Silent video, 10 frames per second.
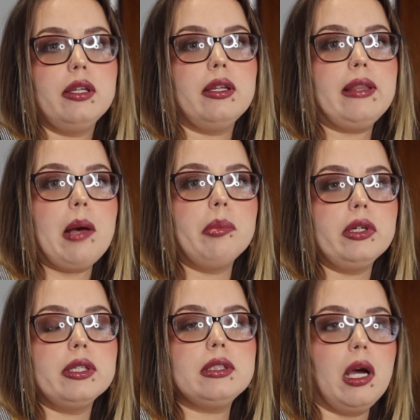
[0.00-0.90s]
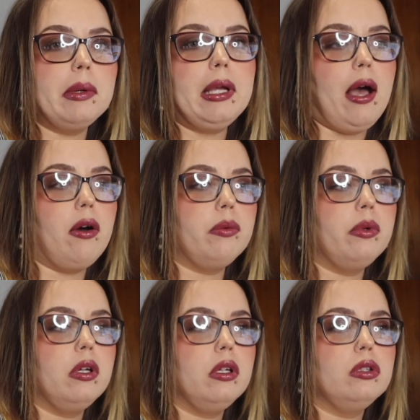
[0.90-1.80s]
that that book is coming
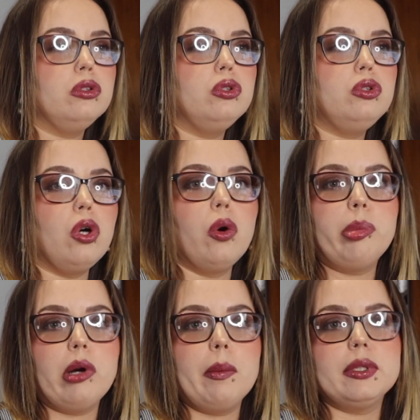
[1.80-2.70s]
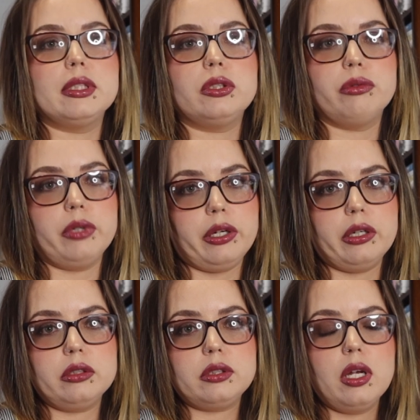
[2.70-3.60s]
out, don't promise it to
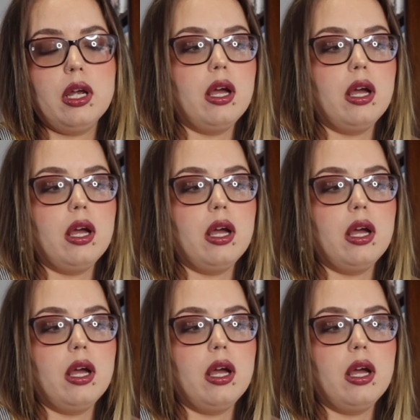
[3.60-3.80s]
readers.